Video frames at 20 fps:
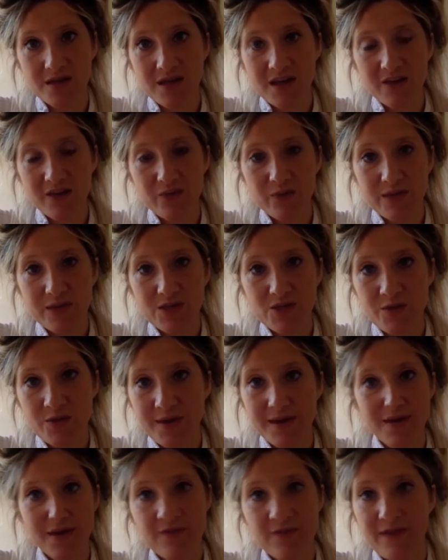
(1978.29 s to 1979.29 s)
If we're
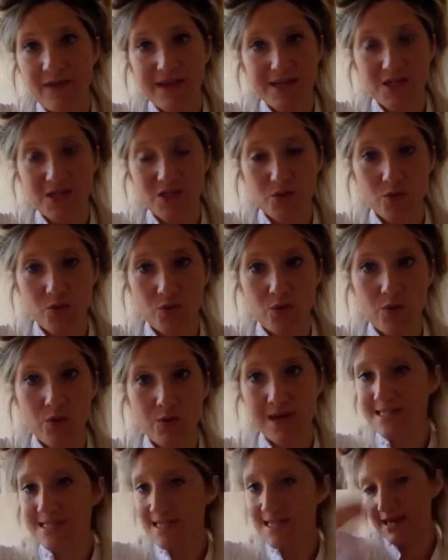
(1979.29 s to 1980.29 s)
doing an event or a
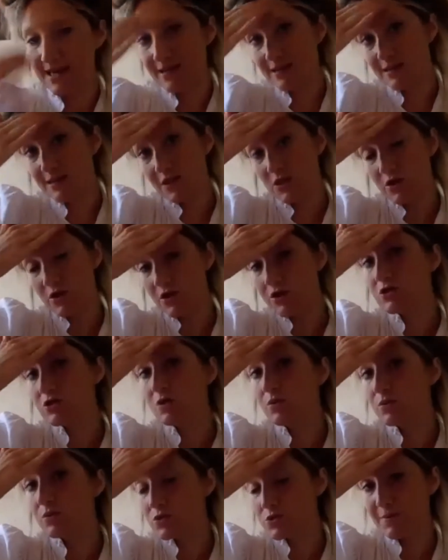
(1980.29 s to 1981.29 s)
wedding, you know, you
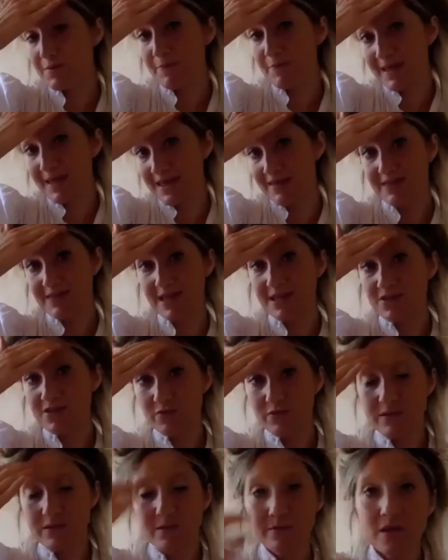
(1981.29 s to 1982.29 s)
don't want to be picking things
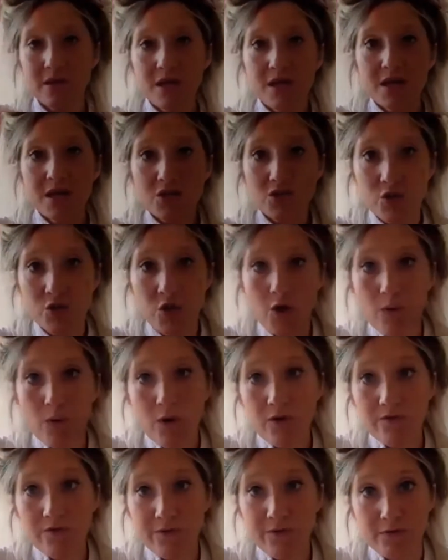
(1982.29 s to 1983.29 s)
for them to go
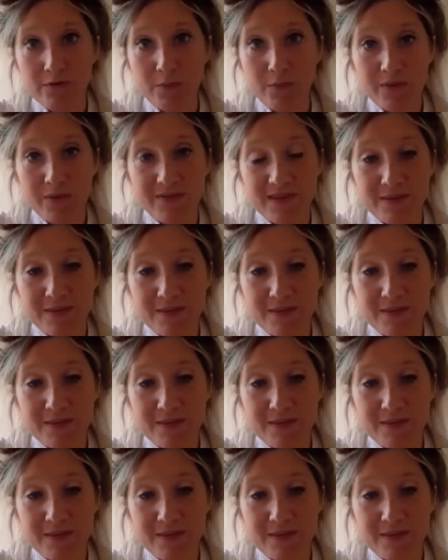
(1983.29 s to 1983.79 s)
over within